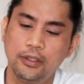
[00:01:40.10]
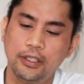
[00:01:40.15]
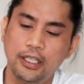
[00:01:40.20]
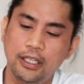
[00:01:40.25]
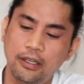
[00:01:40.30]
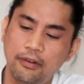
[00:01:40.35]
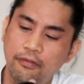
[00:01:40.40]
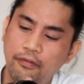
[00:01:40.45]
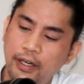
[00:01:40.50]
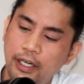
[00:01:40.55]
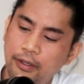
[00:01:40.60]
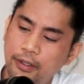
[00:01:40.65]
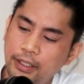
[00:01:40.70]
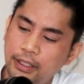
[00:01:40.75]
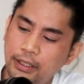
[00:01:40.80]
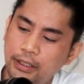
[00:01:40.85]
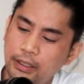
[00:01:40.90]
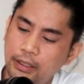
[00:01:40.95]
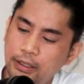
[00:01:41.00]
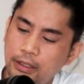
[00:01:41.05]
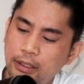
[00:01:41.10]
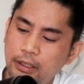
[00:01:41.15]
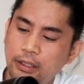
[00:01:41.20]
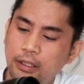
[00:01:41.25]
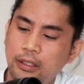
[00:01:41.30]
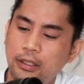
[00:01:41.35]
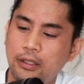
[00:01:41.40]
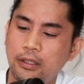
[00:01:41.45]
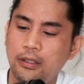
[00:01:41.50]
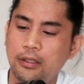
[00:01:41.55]
get a very
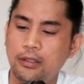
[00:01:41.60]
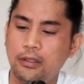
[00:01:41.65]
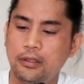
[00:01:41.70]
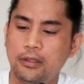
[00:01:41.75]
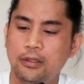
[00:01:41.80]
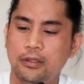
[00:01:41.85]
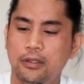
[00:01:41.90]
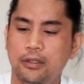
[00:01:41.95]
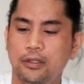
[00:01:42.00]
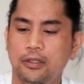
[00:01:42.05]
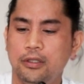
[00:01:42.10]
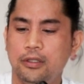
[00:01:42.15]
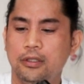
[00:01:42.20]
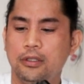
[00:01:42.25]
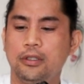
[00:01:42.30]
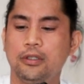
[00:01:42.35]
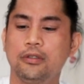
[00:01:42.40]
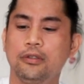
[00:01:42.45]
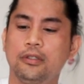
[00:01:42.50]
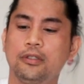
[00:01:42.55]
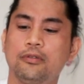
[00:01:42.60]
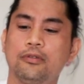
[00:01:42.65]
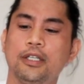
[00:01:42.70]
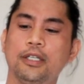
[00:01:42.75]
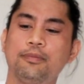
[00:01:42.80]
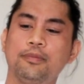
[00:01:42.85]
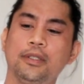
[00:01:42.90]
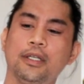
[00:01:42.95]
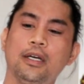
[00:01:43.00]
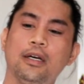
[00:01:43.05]
good
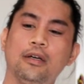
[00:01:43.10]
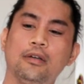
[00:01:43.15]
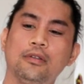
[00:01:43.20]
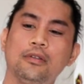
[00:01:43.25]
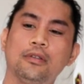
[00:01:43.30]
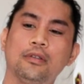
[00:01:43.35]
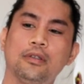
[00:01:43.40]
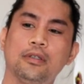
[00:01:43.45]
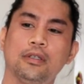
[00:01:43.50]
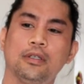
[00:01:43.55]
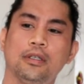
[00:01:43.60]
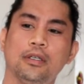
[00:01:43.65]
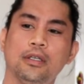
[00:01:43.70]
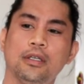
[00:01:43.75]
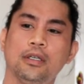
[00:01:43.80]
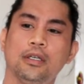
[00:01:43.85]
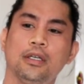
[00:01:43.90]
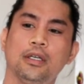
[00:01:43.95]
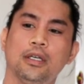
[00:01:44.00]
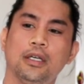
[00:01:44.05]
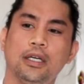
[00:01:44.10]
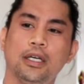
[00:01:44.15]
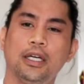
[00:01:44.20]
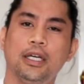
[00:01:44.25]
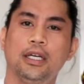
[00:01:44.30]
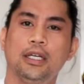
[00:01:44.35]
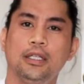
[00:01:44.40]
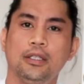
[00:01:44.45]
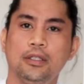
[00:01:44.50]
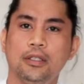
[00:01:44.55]
grip now
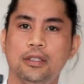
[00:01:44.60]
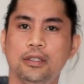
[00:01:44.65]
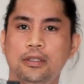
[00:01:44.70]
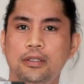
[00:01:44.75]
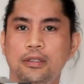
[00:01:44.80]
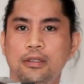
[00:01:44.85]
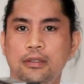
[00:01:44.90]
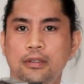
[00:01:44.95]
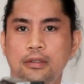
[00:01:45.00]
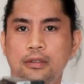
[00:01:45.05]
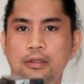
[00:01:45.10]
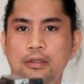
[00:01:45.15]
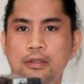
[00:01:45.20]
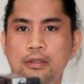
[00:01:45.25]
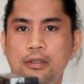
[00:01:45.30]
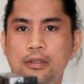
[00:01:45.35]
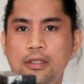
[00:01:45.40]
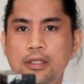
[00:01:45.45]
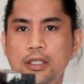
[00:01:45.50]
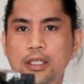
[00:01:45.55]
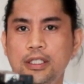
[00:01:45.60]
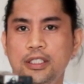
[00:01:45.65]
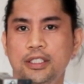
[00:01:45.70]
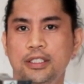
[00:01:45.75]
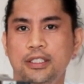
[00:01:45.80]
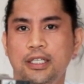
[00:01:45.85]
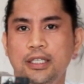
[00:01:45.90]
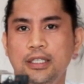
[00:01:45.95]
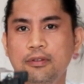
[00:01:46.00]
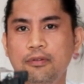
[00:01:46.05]
and
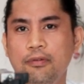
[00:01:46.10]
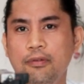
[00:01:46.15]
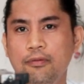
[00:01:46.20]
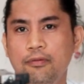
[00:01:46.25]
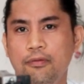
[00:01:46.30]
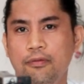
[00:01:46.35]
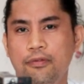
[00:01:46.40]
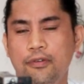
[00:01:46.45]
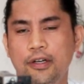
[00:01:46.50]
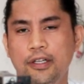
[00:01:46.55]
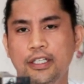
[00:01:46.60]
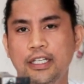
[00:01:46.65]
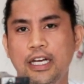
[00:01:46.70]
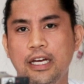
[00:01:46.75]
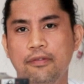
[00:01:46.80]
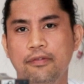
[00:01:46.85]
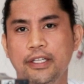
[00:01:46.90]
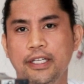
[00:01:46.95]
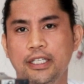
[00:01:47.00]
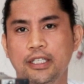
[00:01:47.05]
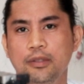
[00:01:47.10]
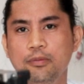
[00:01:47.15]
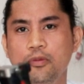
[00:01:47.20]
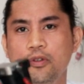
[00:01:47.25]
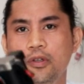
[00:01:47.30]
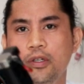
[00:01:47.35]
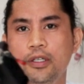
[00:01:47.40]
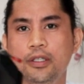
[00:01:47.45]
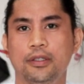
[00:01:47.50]
it's not front heavy anymore.